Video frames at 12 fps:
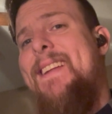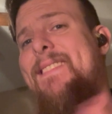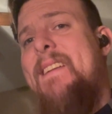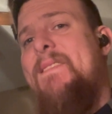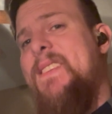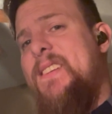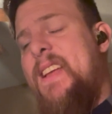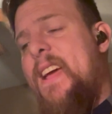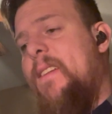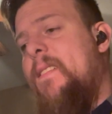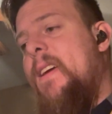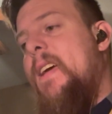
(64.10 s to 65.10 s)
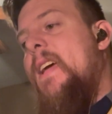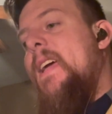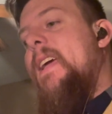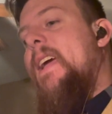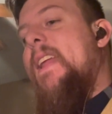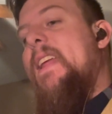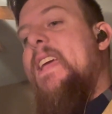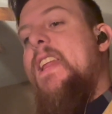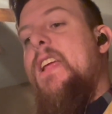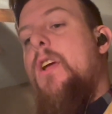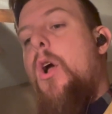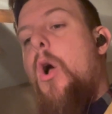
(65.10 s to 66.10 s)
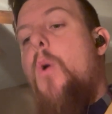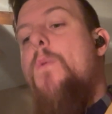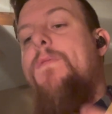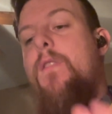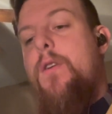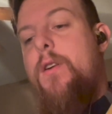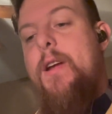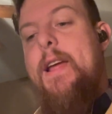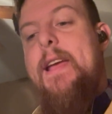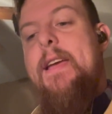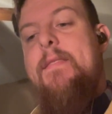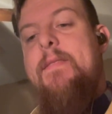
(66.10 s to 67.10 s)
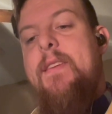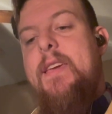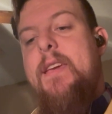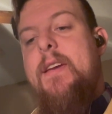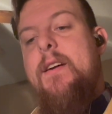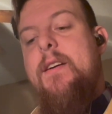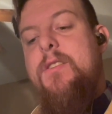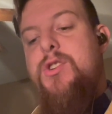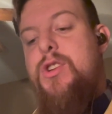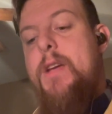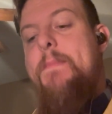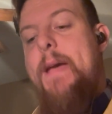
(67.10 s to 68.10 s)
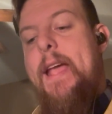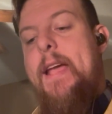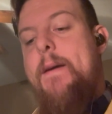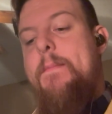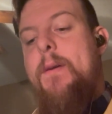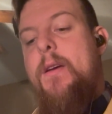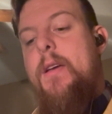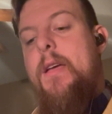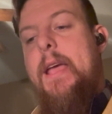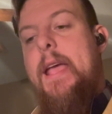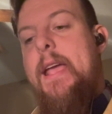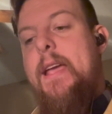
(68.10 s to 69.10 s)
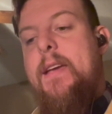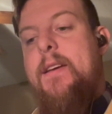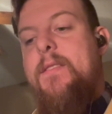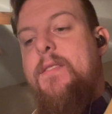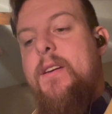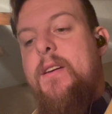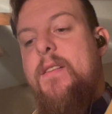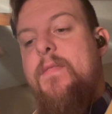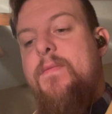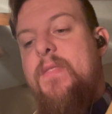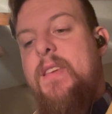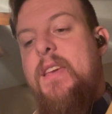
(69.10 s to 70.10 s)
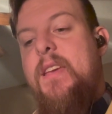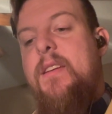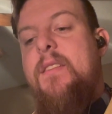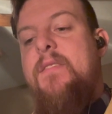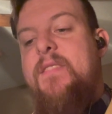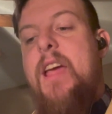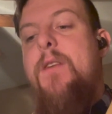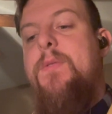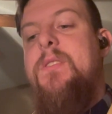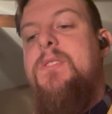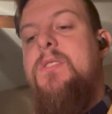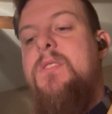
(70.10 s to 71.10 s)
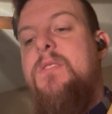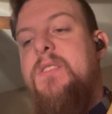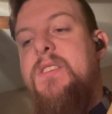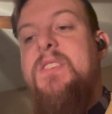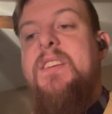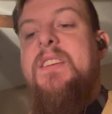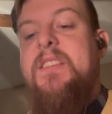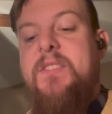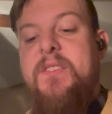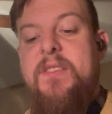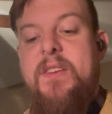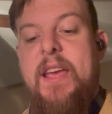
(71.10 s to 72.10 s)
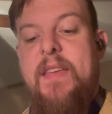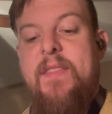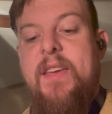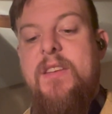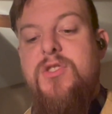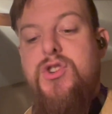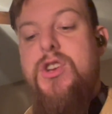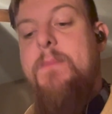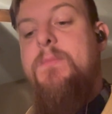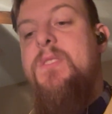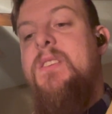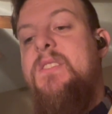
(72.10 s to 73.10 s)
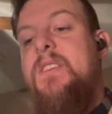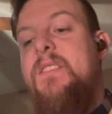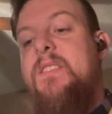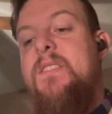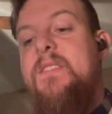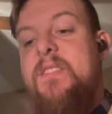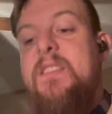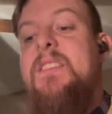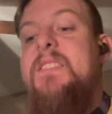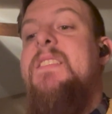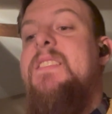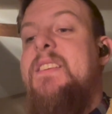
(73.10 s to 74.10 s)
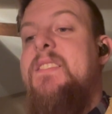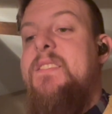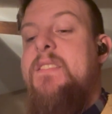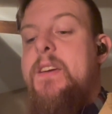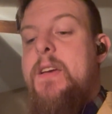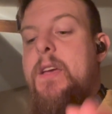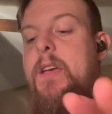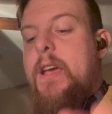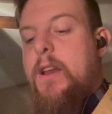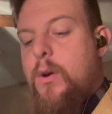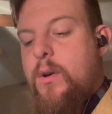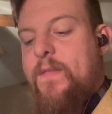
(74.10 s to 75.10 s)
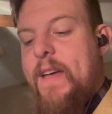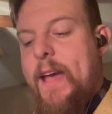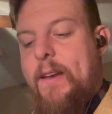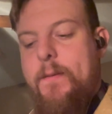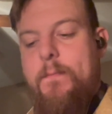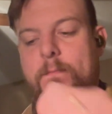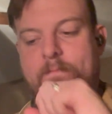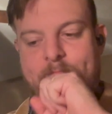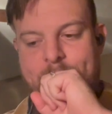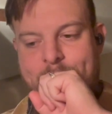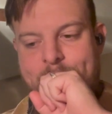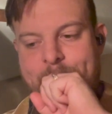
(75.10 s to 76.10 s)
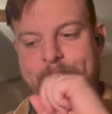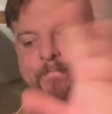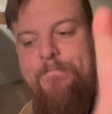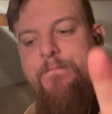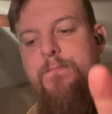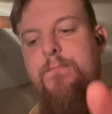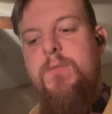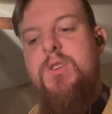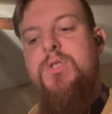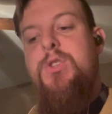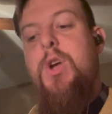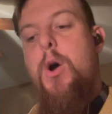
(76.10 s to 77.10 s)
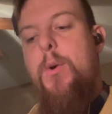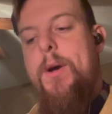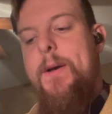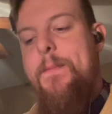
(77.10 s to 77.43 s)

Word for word: 11 today, kind of getting over the uh, Shem, Ham, and uh, the Terah's descendants, and then Shem's descendants, and all of that. So,